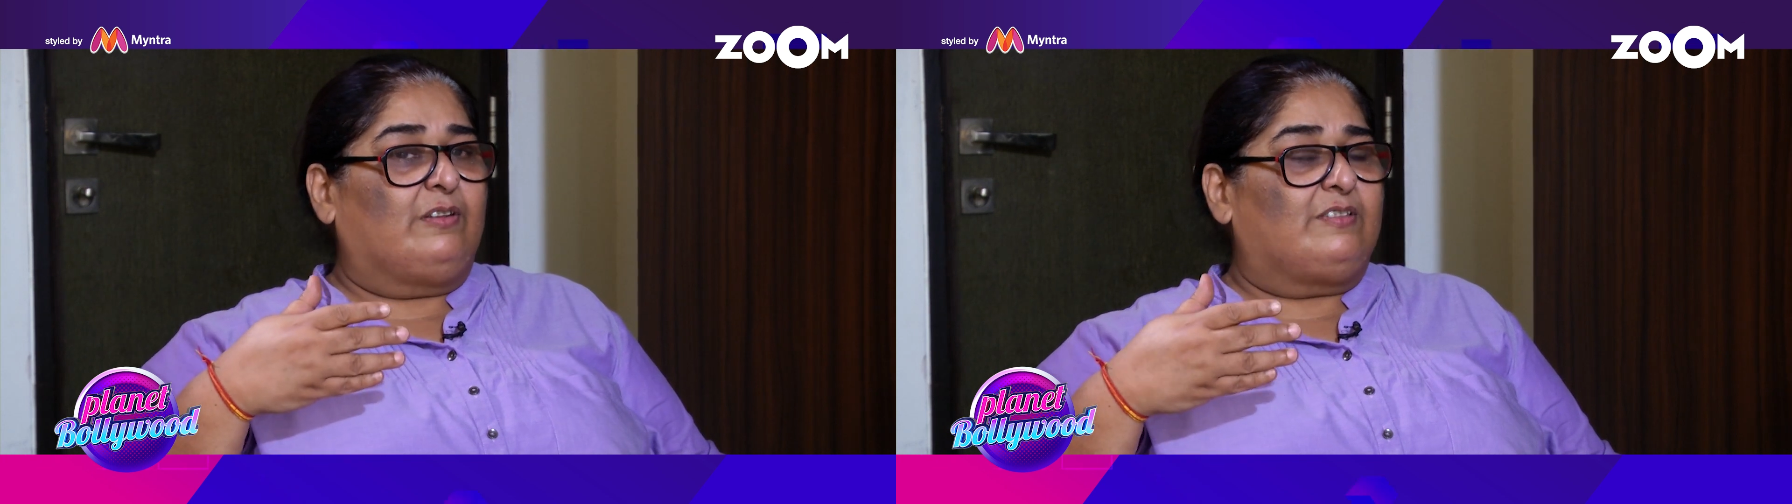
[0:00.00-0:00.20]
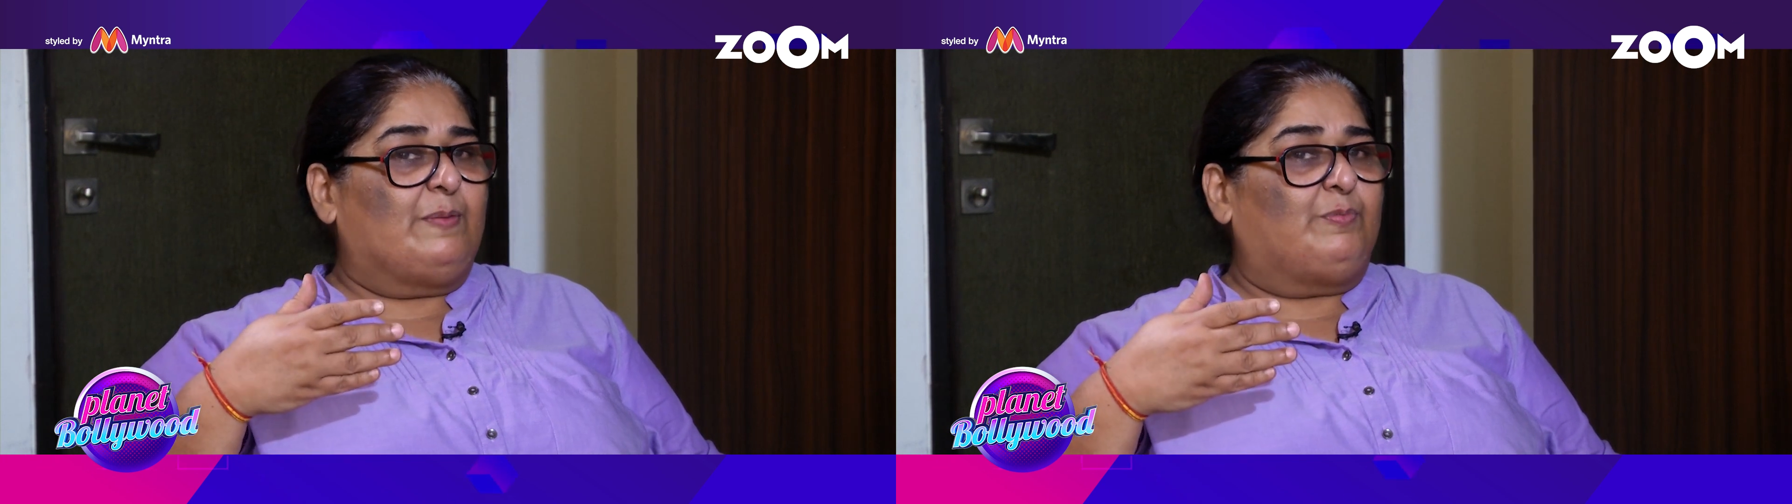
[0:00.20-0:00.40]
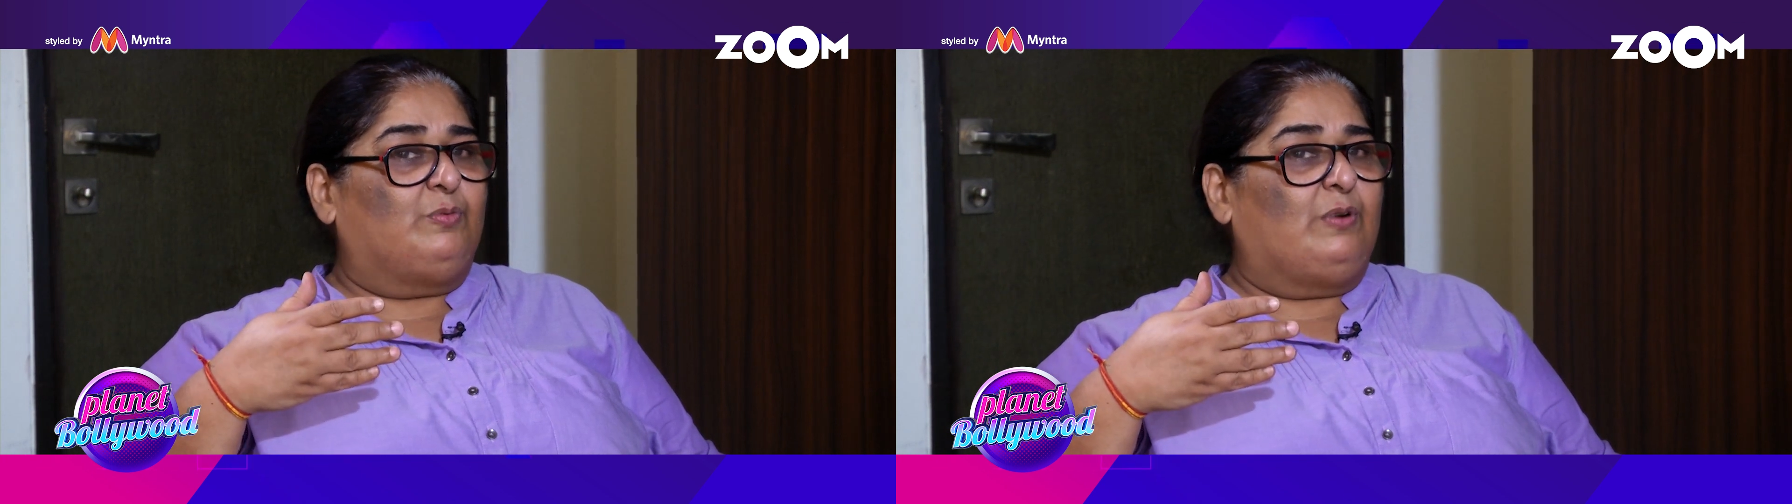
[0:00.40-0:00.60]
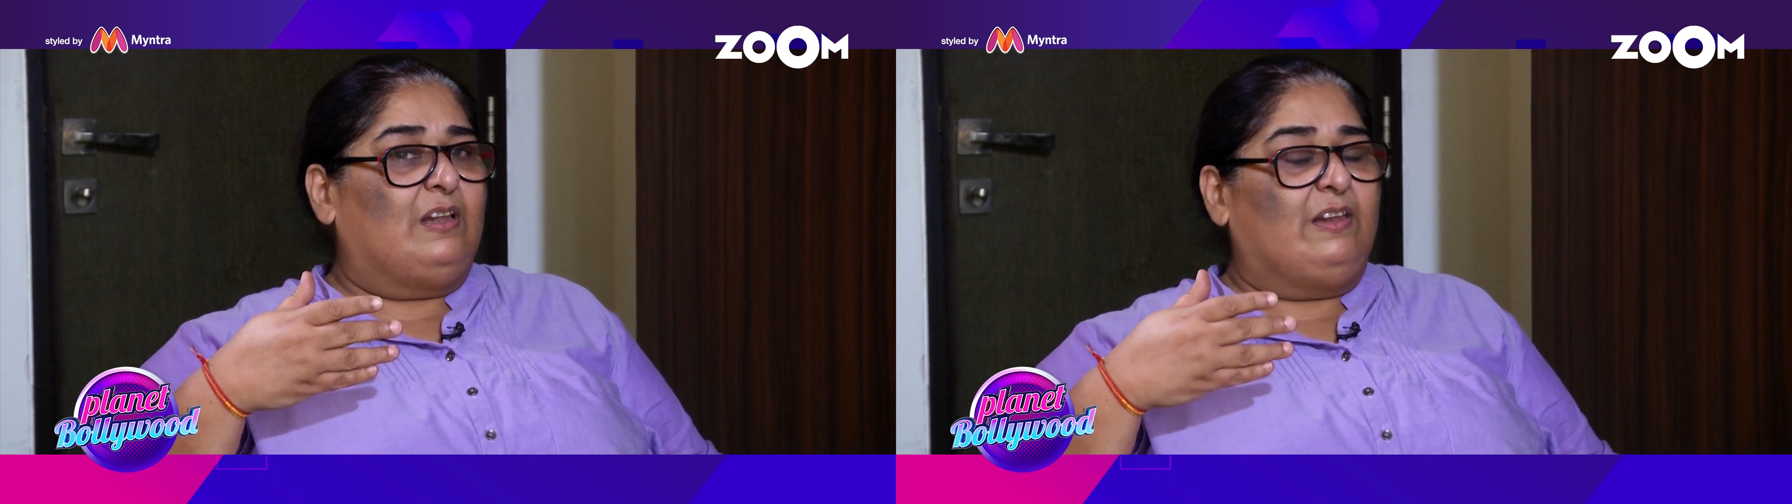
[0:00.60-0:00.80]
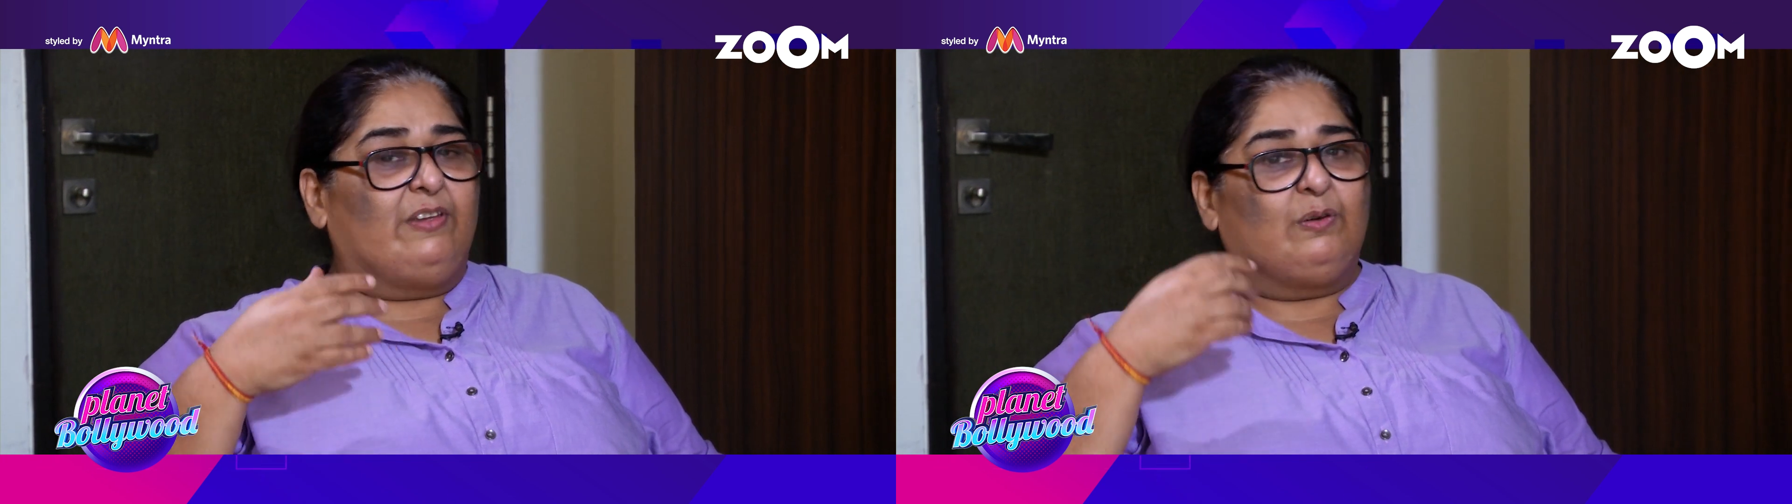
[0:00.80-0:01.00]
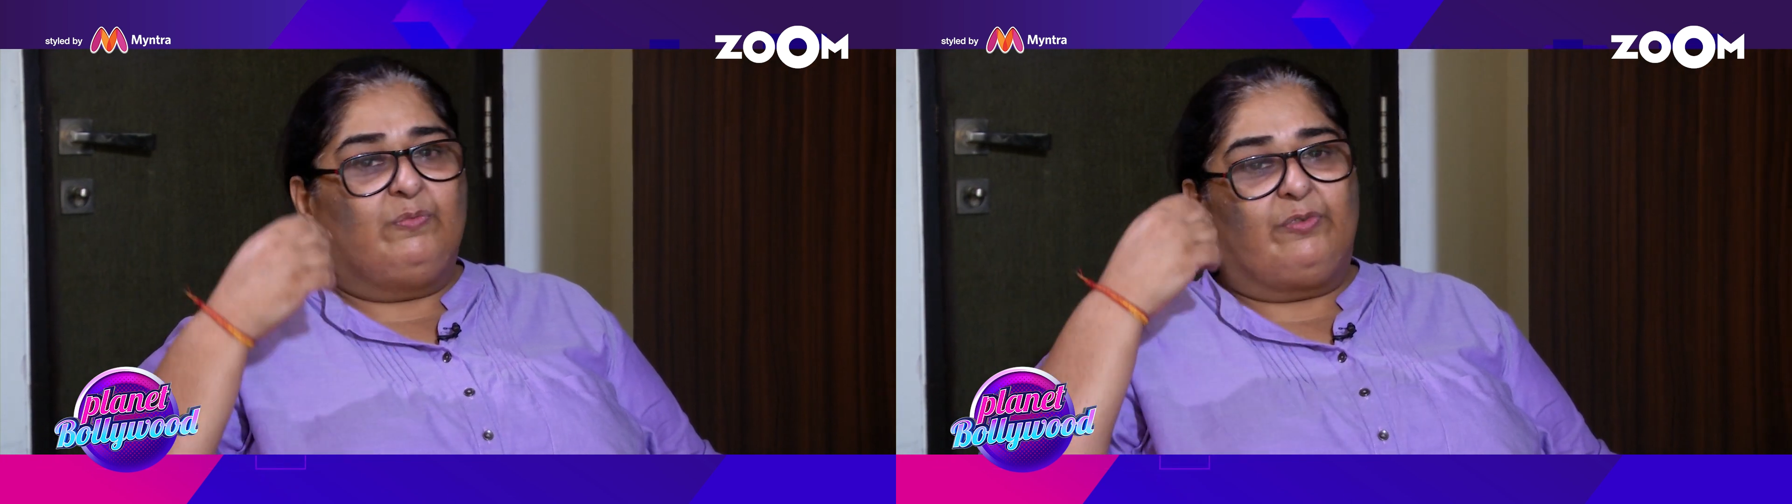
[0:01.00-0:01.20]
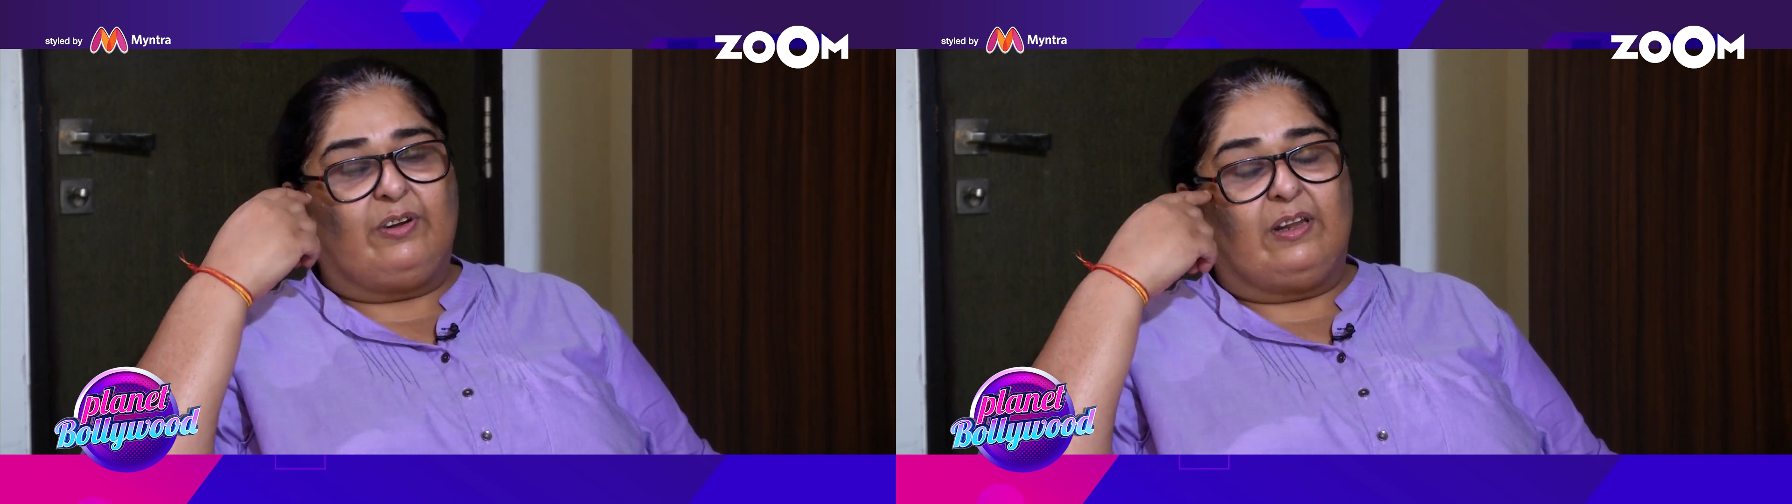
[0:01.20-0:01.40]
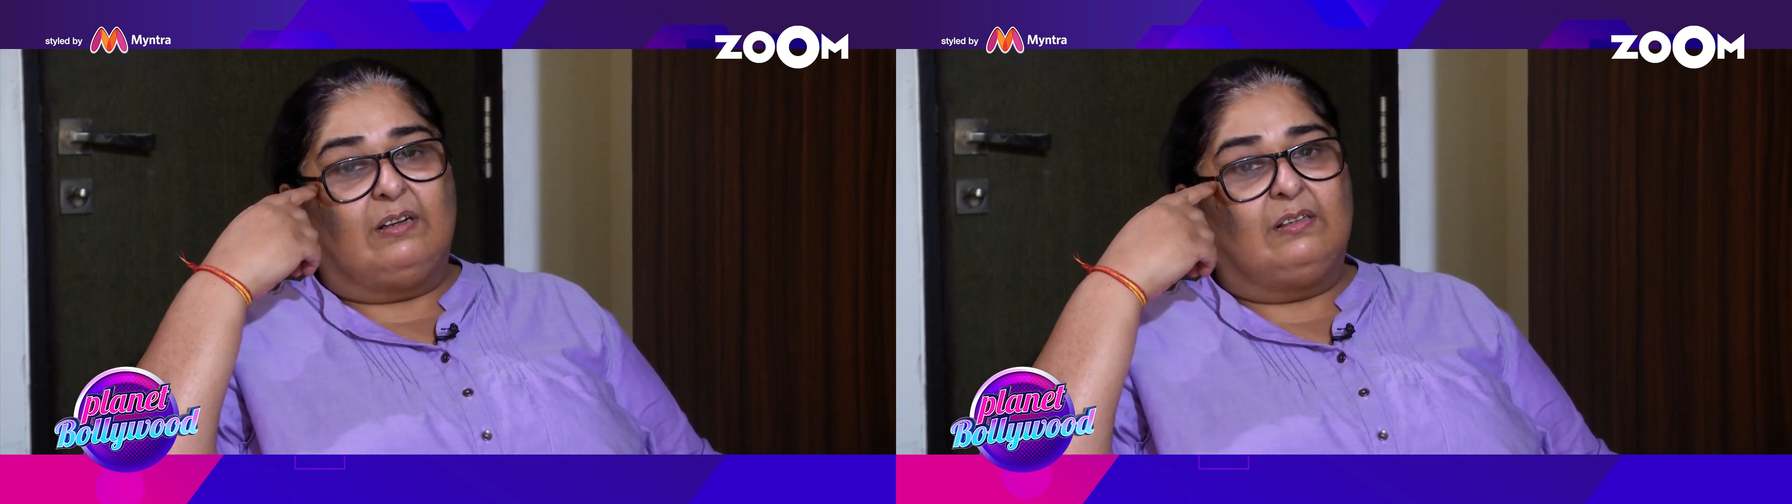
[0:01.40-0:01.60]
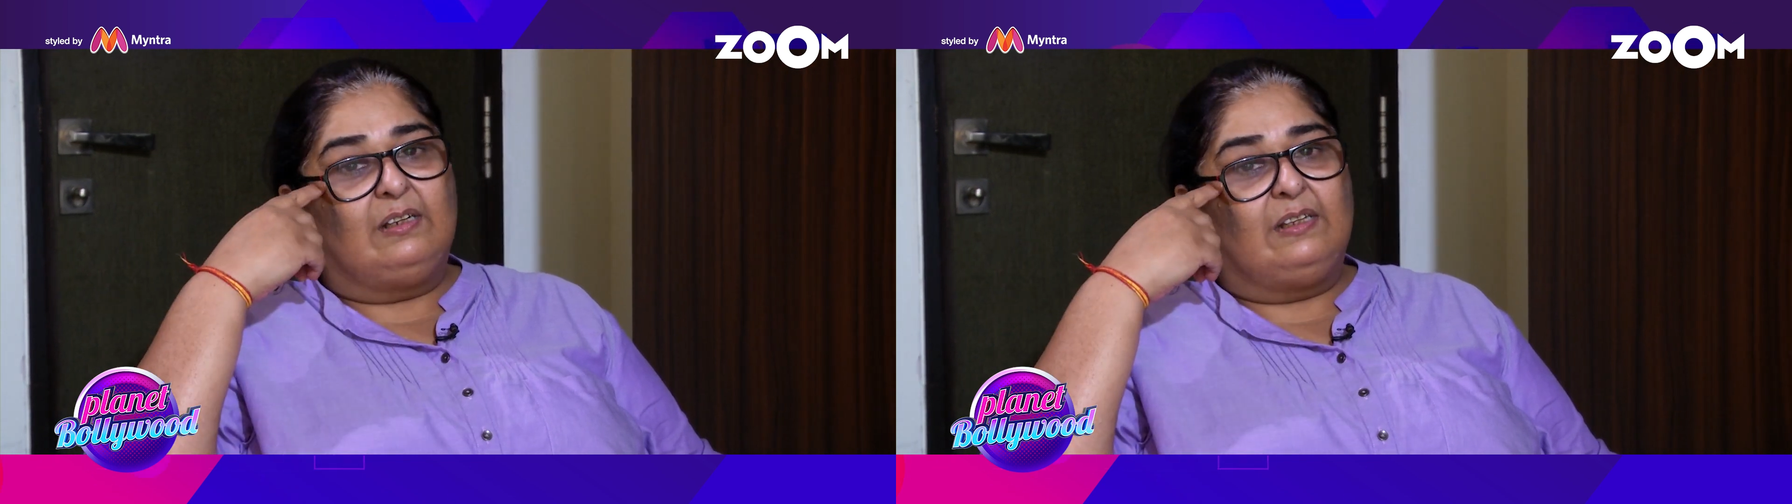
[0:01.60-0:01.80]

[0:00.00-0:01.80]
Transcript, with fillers: uh, stepped to our living room for dinner,